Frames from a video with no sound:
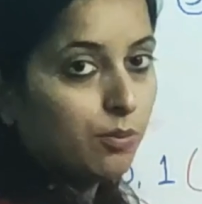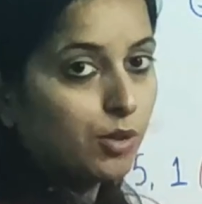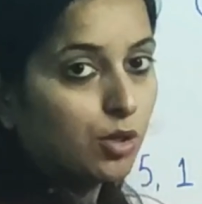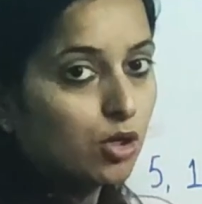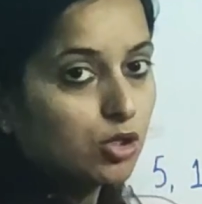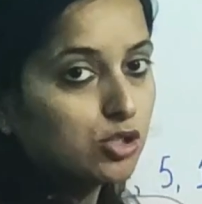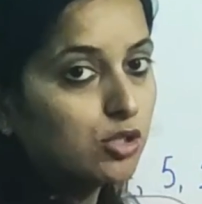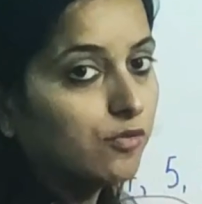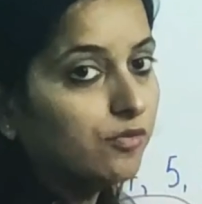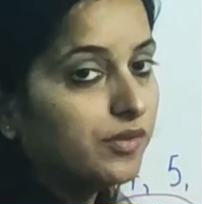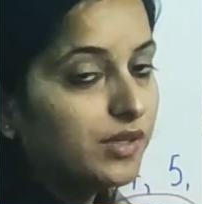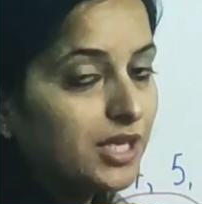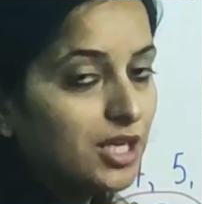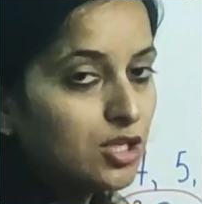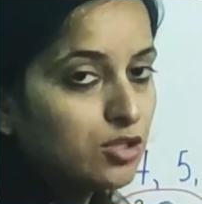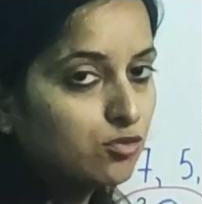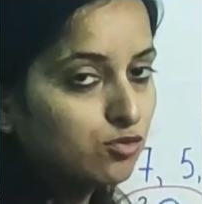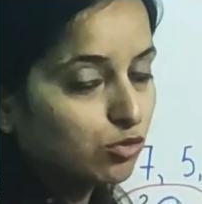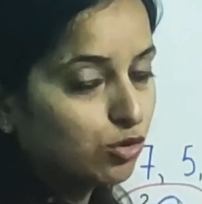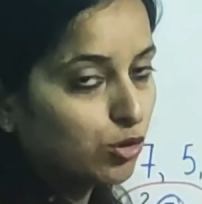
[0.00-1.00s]
Because of
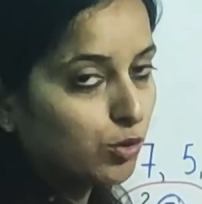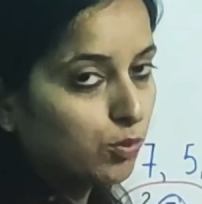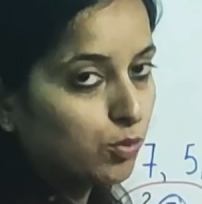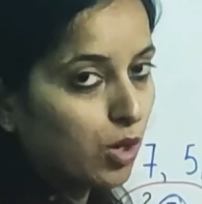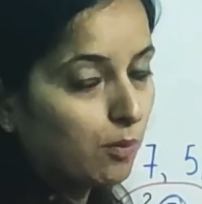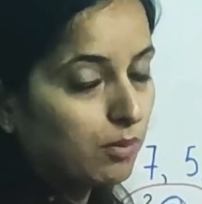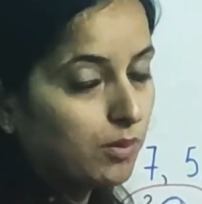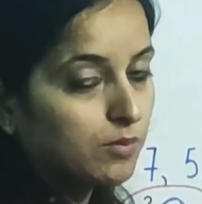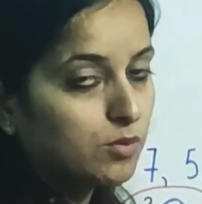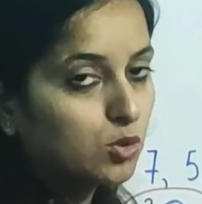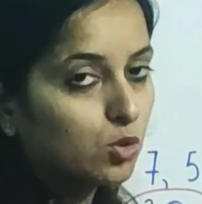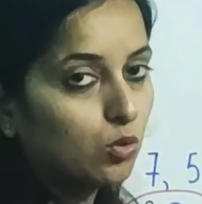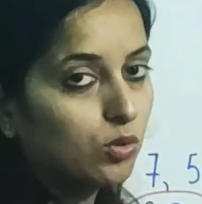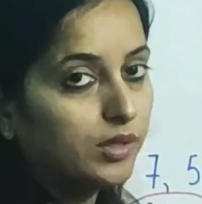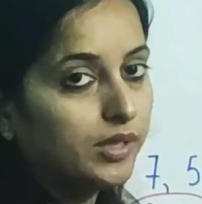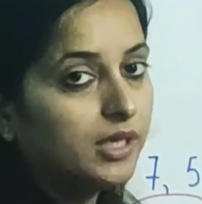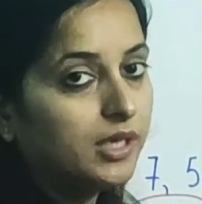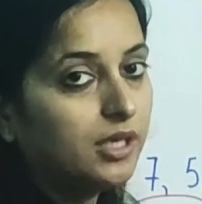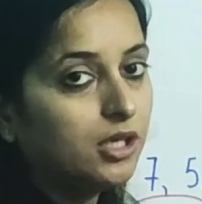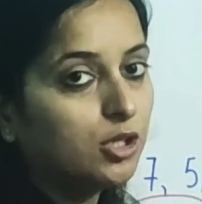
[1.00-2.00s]
these 4 problems
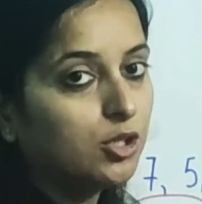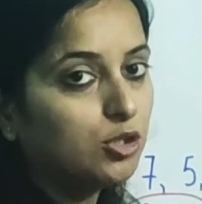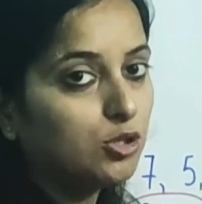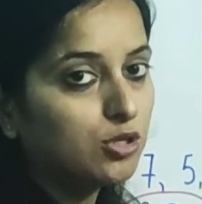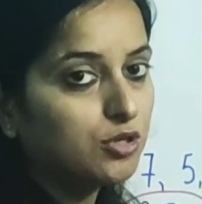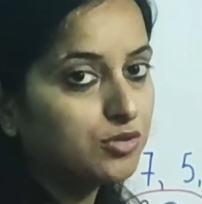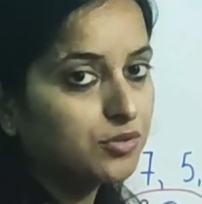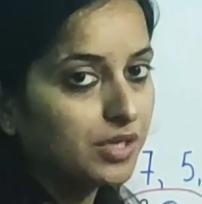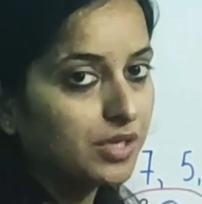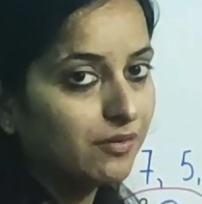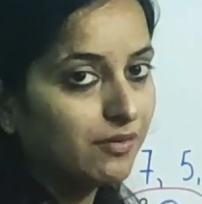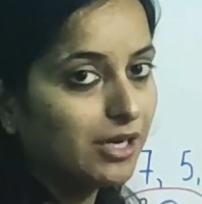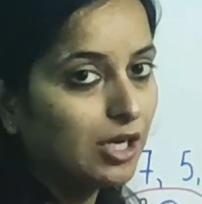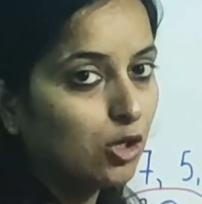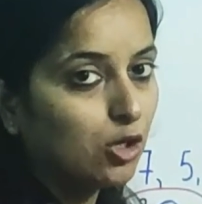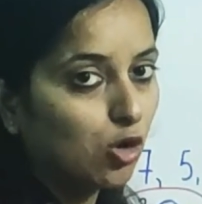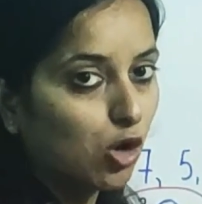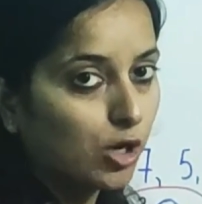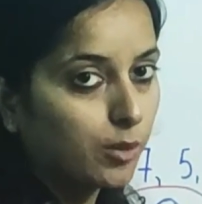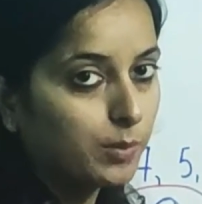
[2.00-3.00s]
only, your tree
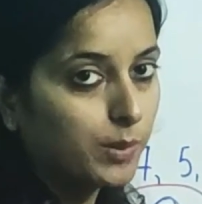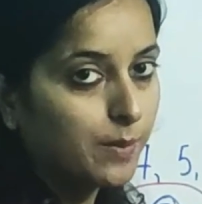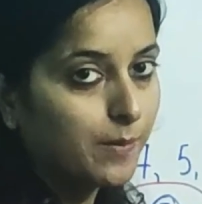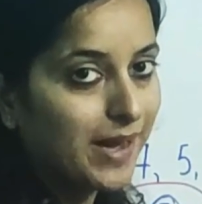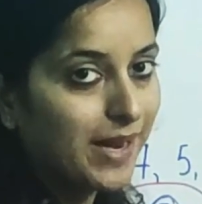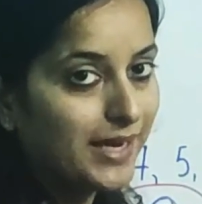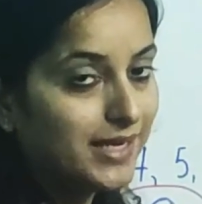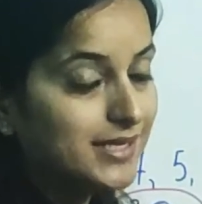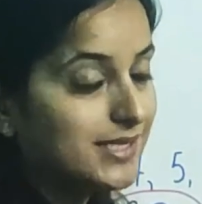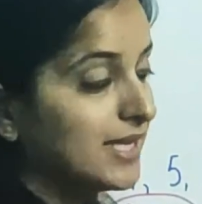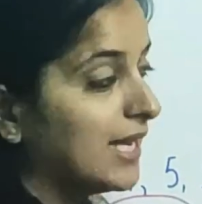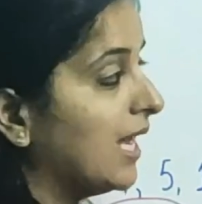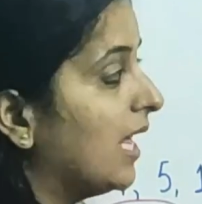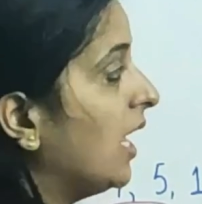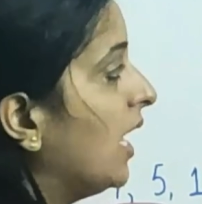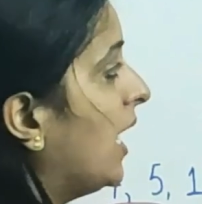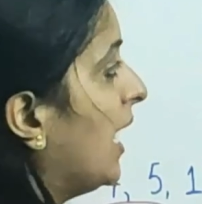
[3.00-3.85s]
will not be balanced,